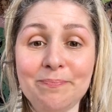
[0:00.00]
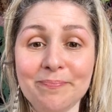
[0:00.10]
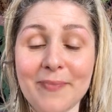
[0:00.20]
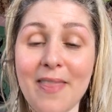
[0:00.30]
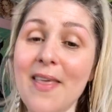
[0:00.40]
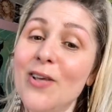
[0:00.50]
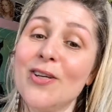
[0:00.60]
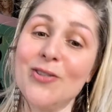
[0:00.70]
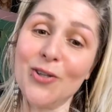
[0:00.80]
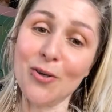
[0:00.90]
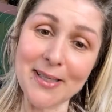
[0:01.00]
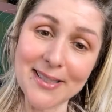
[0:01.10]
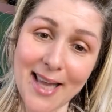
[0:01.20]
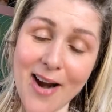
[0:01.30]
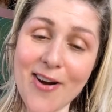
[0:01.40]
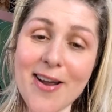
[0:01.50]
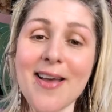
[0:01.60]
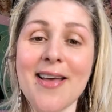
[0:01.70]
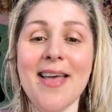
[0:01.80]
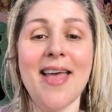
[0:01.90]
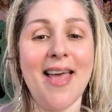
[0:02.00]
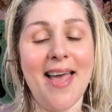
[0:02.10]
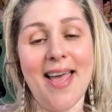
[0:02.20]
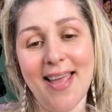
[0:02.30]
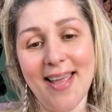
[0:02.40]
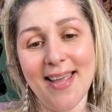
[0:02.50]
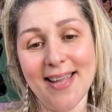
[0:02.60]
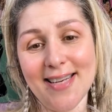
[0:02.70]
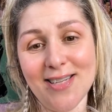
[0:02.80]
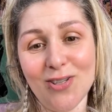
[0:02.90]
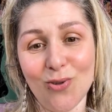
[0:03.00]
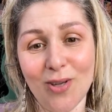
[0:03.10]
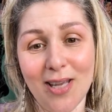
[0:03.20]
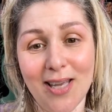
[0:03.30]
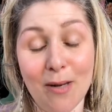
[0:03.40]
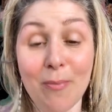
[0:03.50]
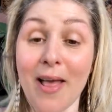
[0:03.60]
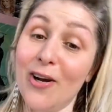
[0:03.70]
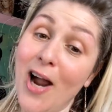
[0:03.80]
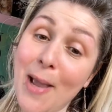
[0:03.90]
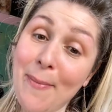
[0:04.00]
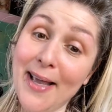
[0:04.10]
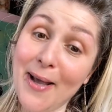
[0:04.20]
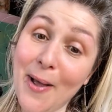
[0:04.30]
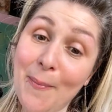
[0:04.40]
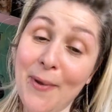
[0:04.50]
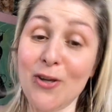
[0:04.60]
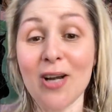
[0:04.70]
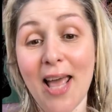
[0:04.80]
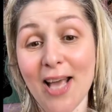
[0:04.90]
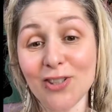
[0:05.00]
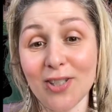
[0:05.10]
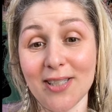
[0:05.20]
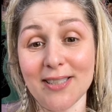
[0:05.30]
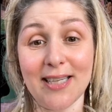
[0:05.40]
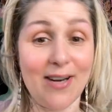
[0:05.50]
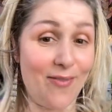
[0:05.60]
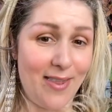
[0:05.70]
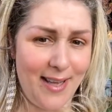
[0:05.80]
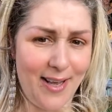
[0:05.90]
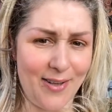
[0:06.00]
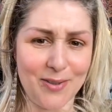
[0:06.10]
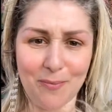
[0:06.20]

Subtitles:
you can do your mascara and you can apply your eye makeup and your lashes and everything else.